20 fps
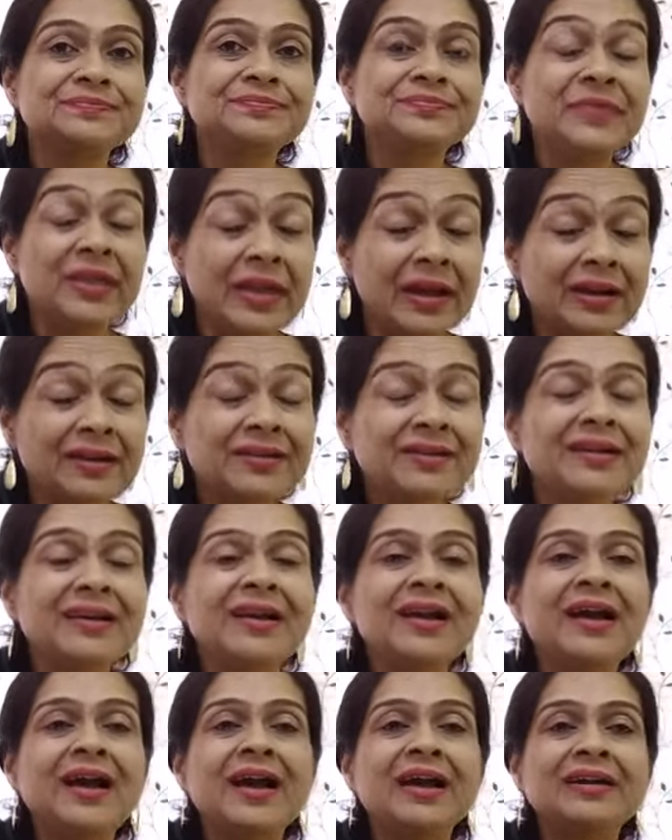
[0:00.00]
Yeah,
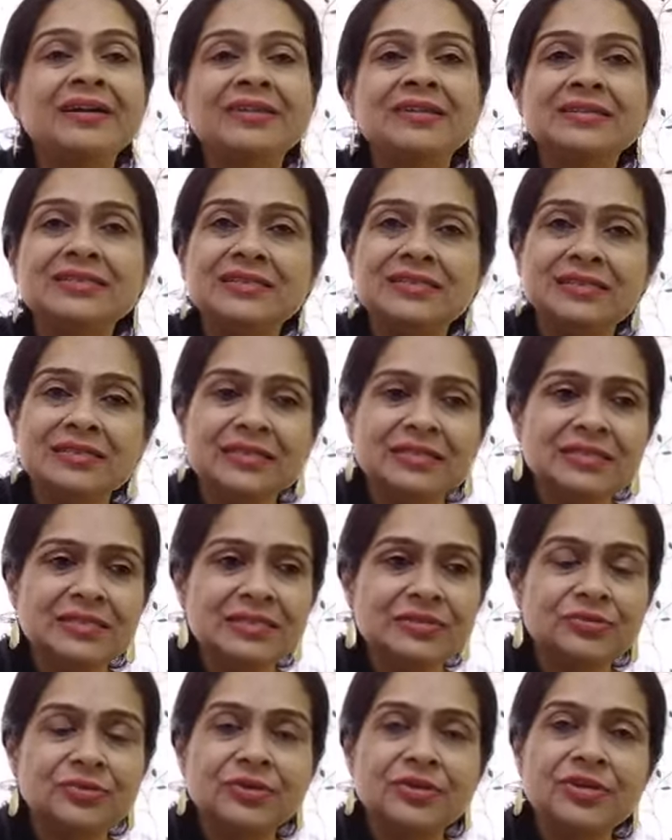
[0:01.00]
and this
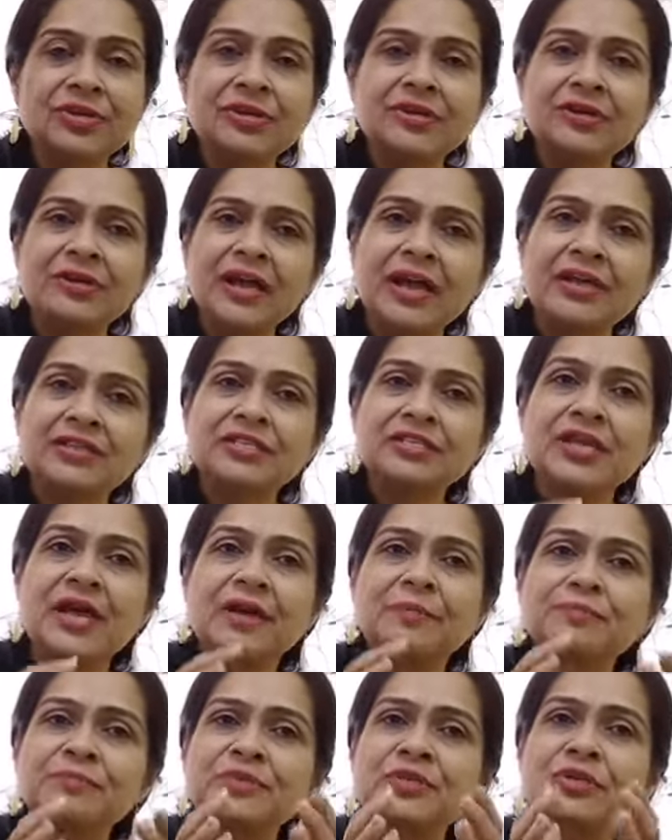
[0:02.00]
year has
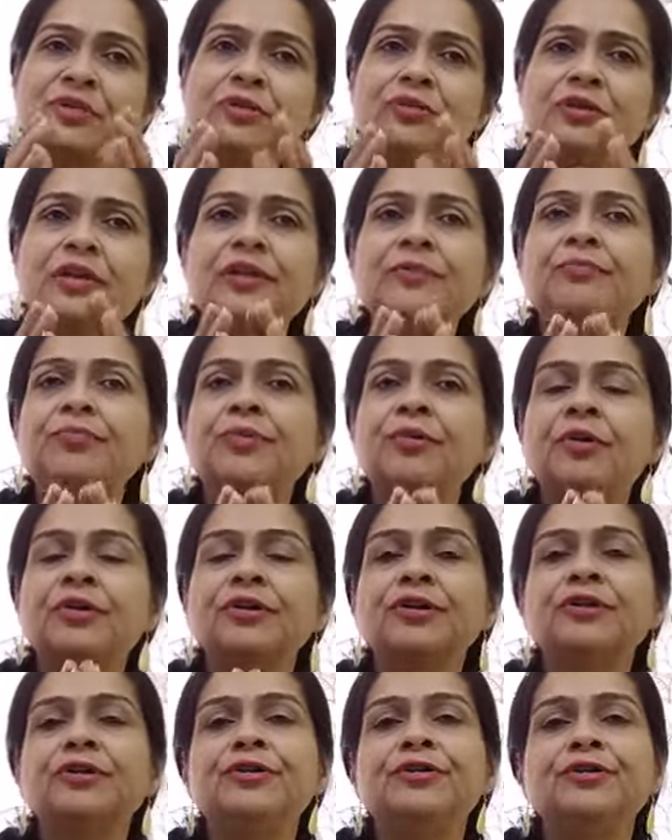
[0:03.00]
absolutely brought it
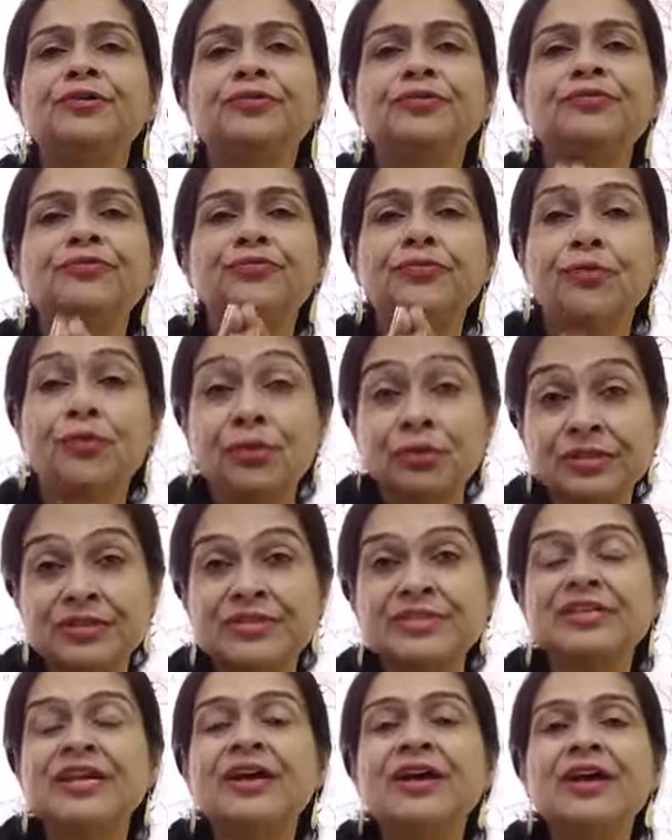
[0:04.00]
into focus,
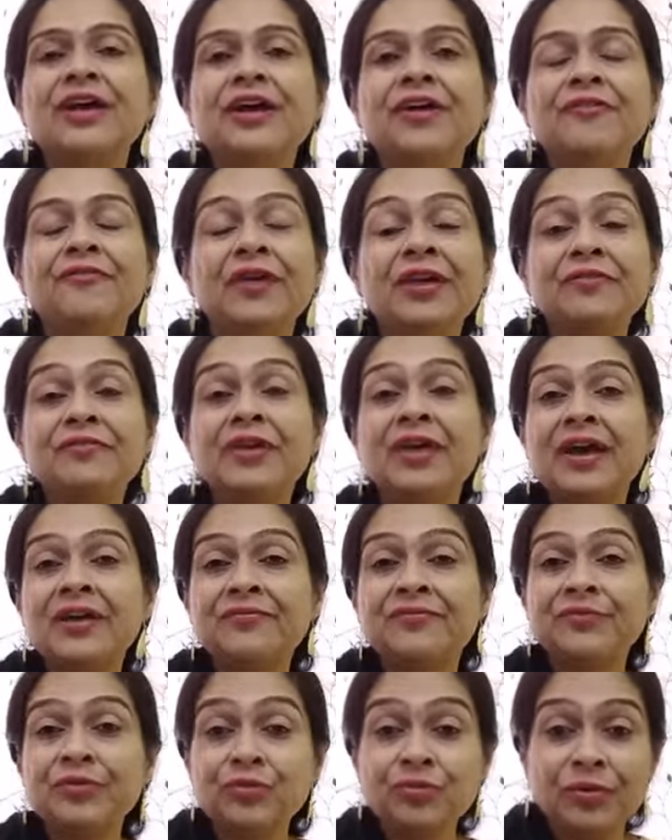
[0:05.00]
where we have
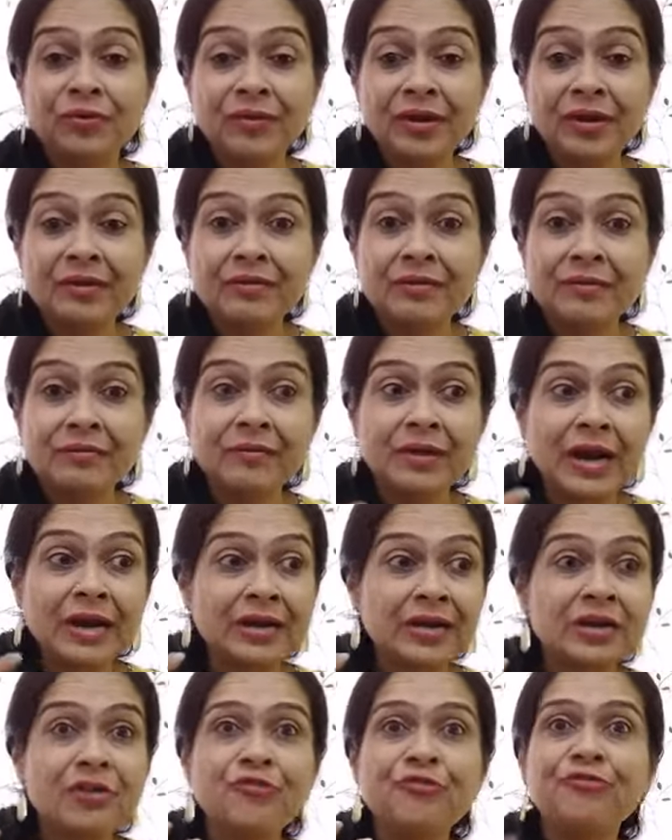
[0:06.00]
to right
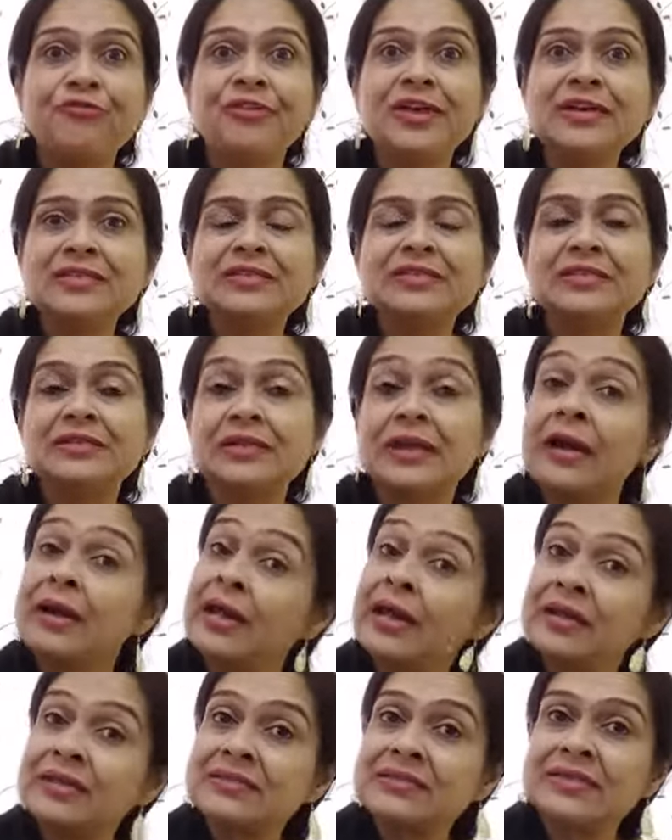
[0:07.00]
now face it and
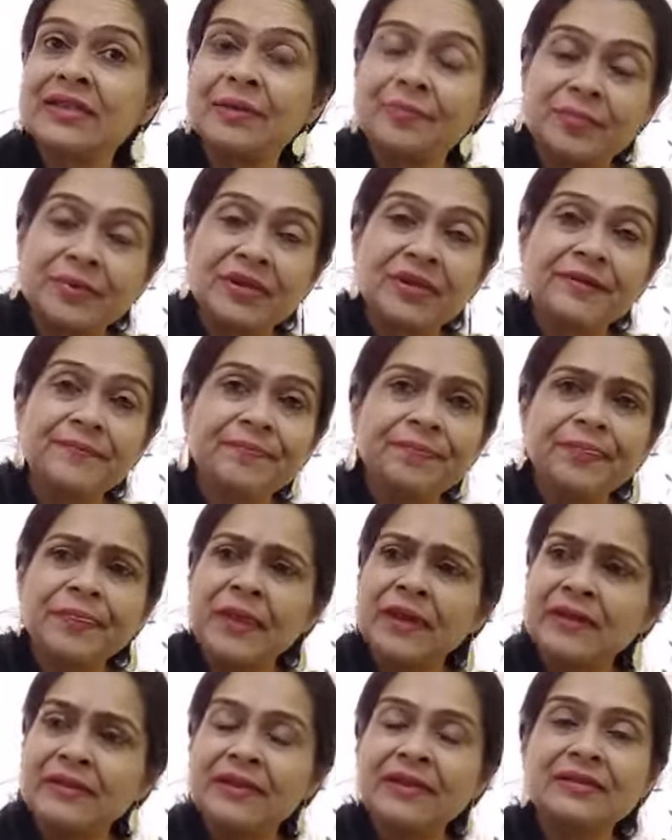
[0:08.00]
accept that
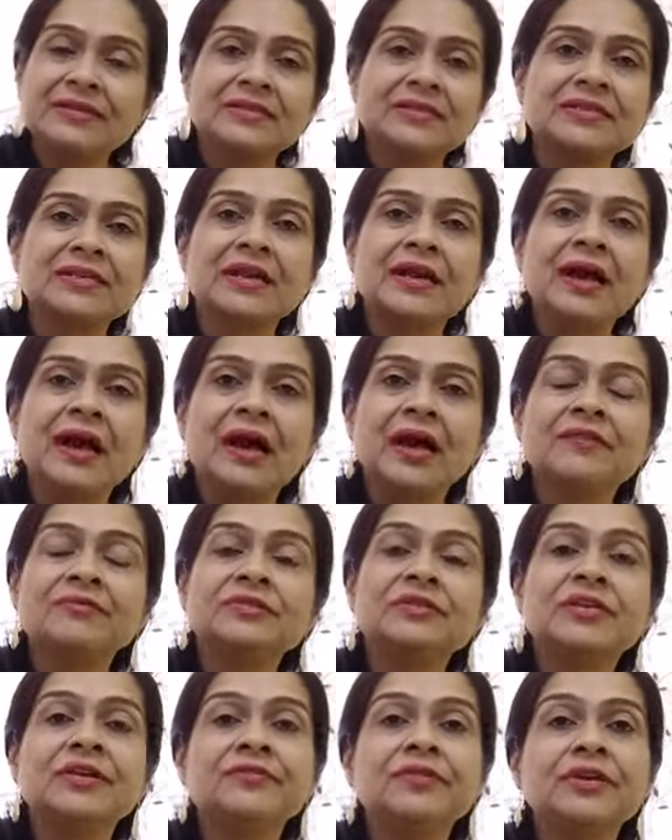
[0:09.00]
yes, I was
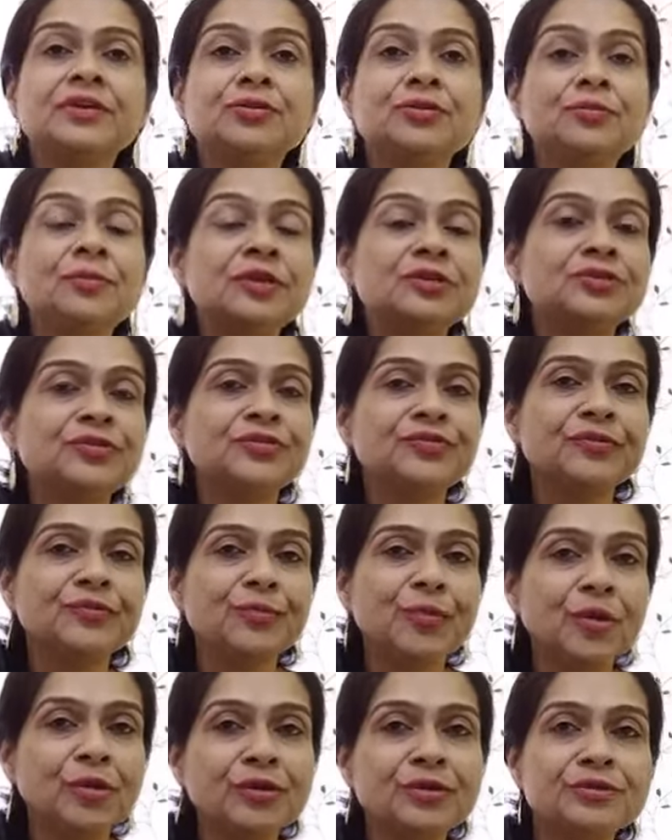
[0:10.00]
giving too much of
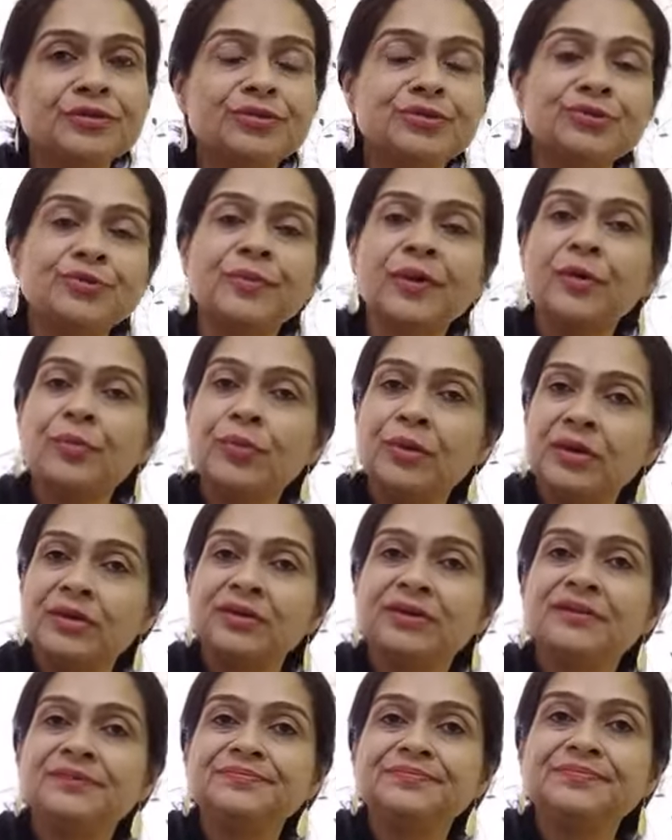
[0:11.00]
importance to my work.
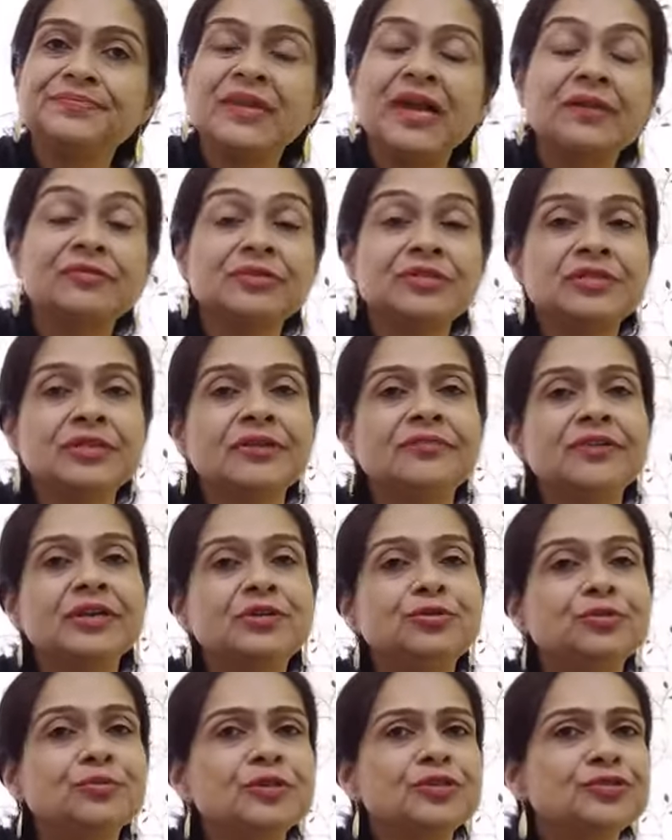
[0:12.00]
I was giving too
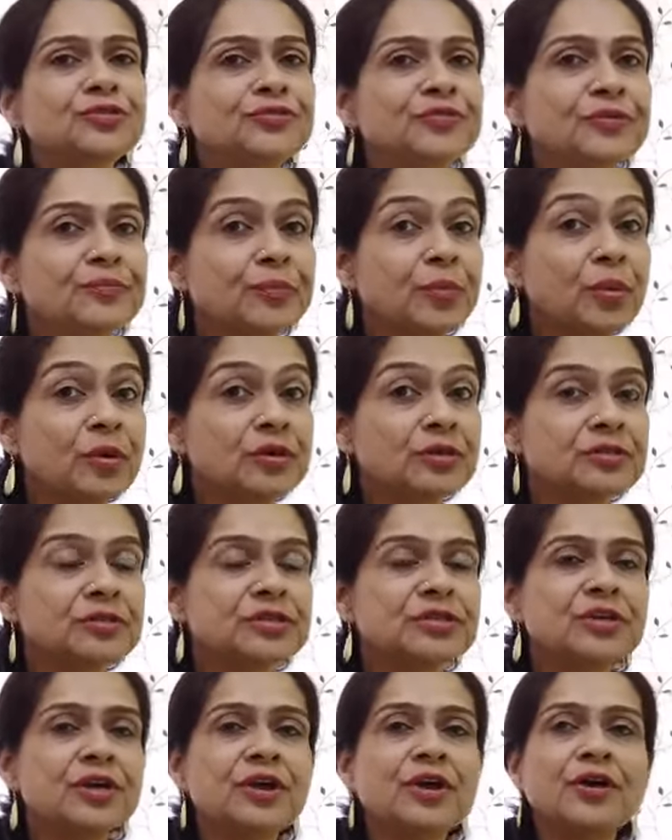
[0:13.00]
much of importance
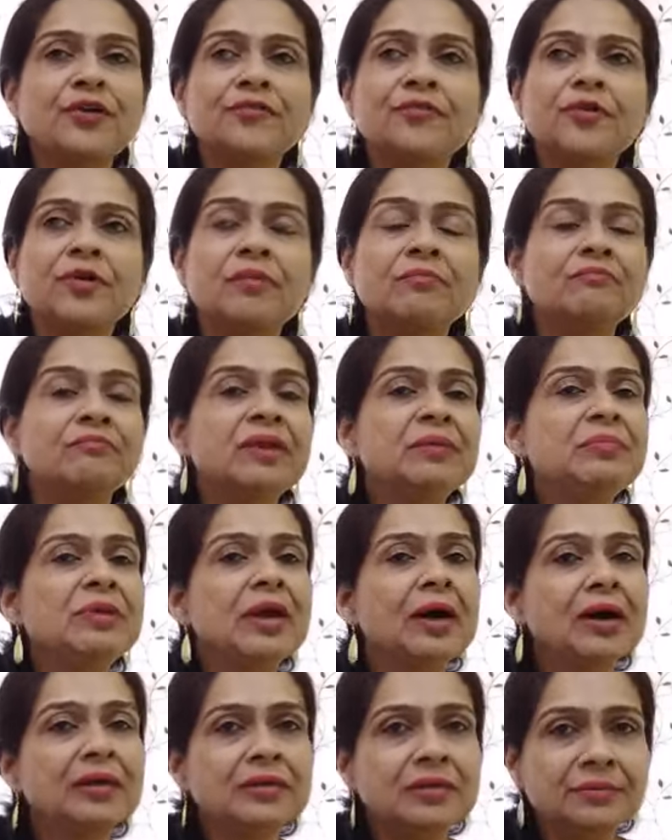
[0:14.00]
for maybe
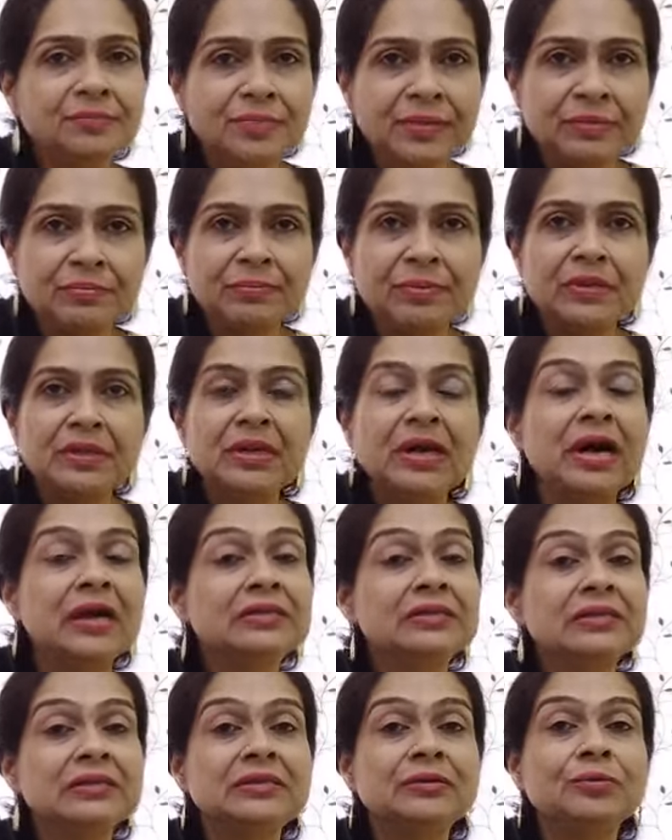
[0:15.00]
other people
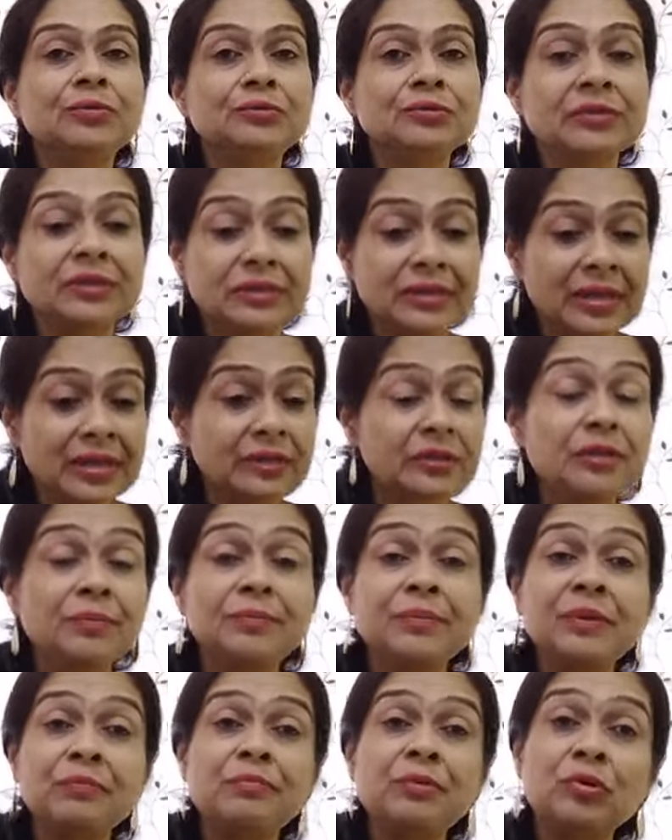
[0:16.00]
other than the
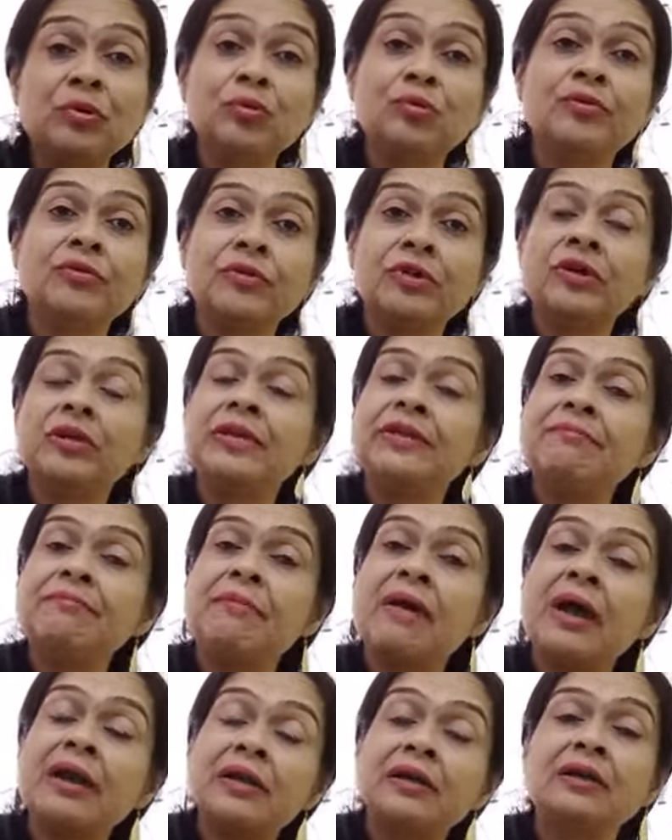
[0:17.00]
people who really
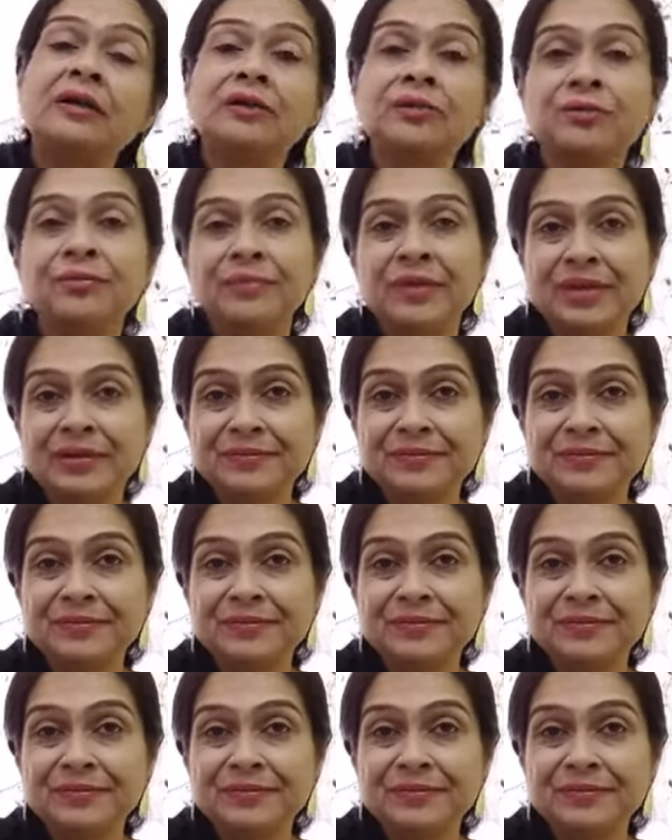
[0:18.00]
matter to me.